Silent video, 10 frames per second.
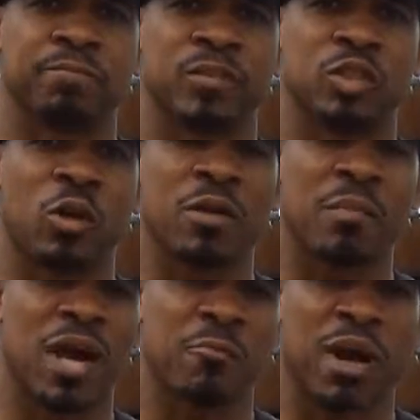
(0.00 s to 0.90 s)
starting
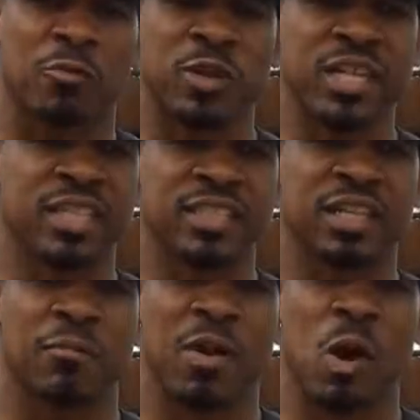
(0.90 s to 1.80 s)
my readings
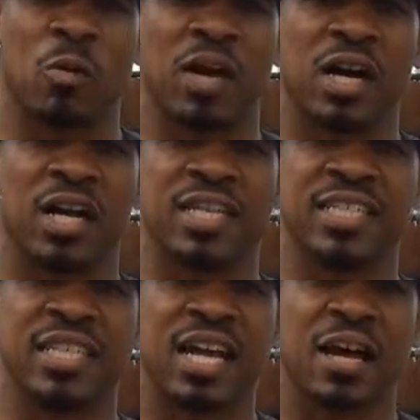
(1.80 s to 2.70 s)
at about
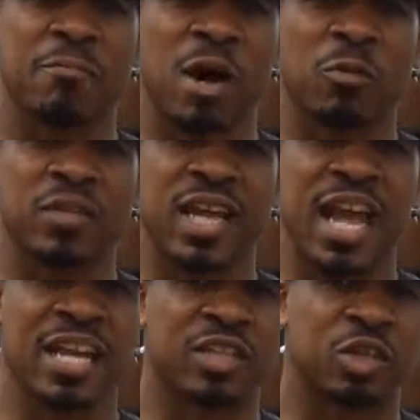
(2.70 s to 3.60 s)

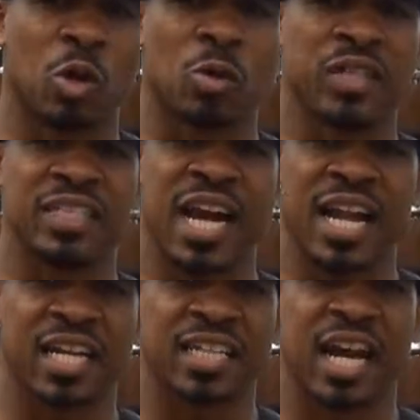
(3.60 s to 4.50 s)
8:30,
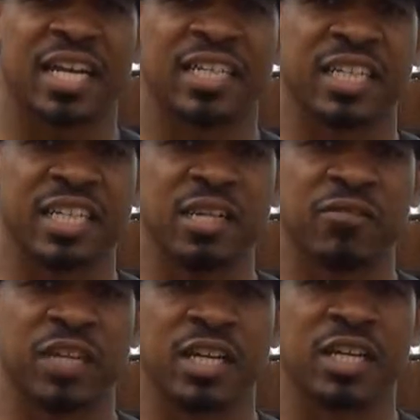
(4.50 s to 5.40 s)
9 o'clock in the
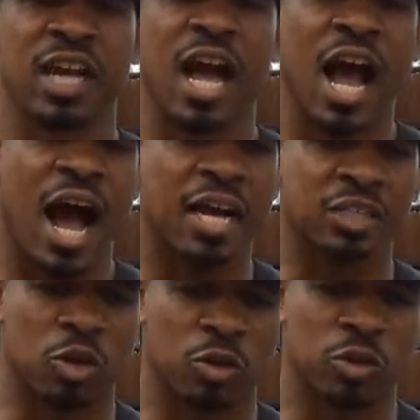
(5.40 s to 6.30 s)
evening, I
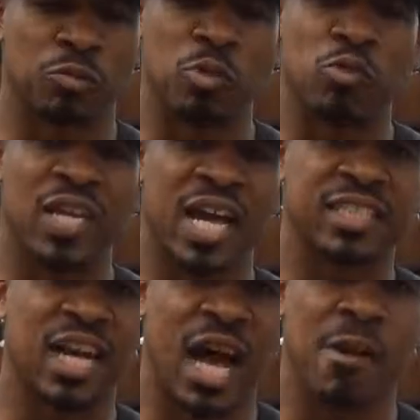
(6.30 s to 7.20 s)
started to move
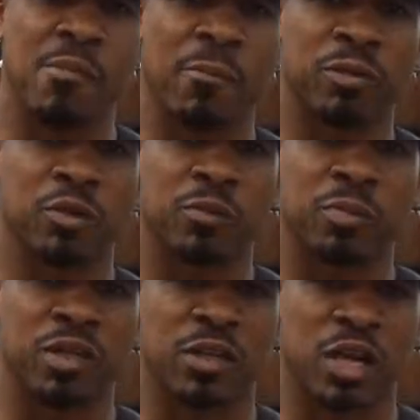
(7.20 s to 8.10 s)
that time up a little
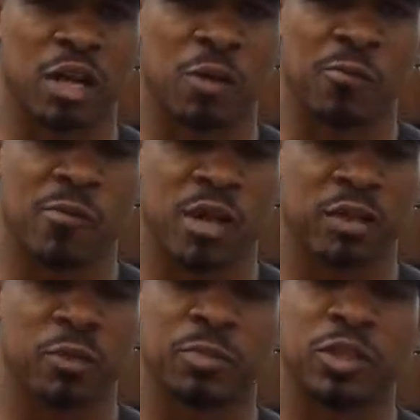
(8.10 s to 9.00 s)

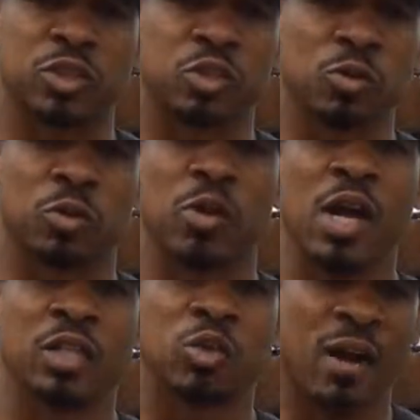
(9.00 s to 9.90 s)
bit sooner.
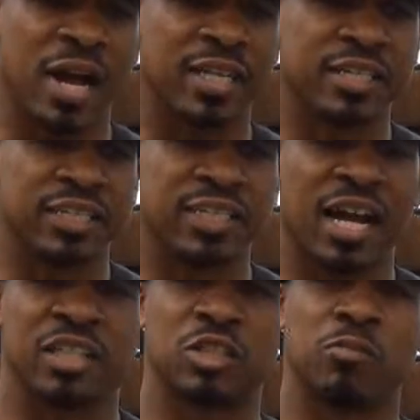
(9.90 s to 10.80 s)
So I
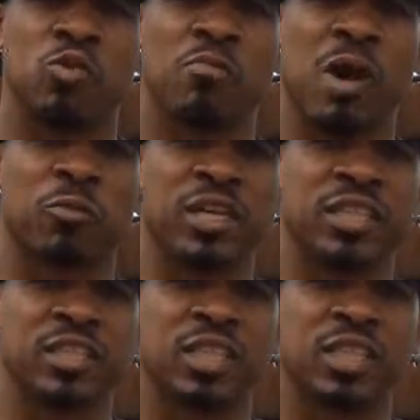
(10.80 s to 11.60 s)
decided to move my readings